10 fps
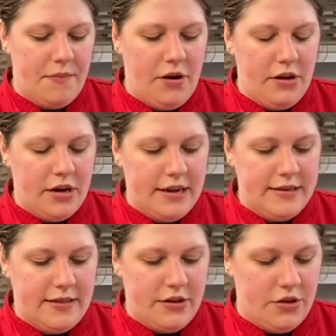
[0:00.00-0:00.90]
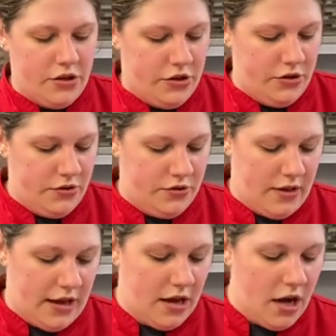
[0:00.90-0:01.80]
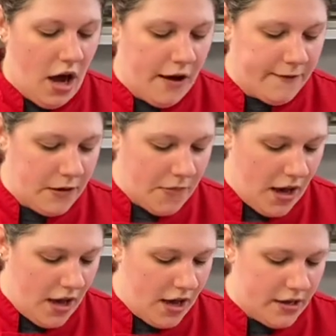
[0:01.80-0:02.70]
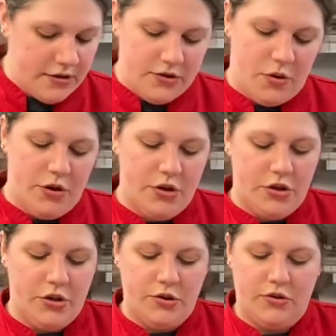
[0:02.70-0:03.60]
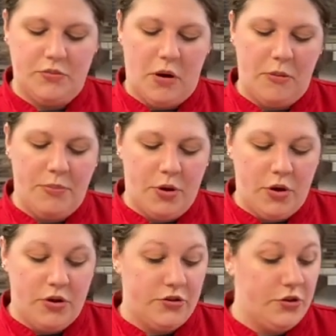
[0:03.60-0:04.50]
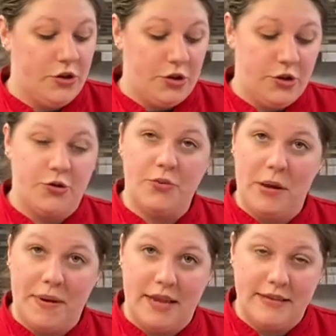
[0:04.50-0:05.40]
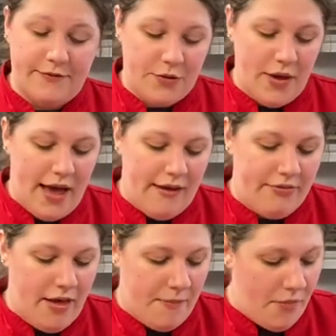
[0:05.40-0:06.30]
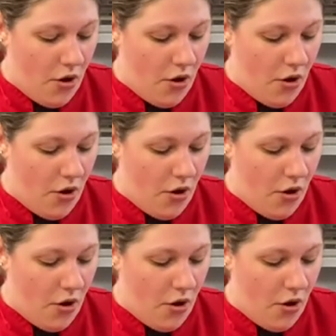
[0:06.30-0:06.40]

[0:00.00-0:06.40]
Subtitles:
earlier I said that you could use like coffee mugs, or you could use small bowls, you could use ramekins if you have them.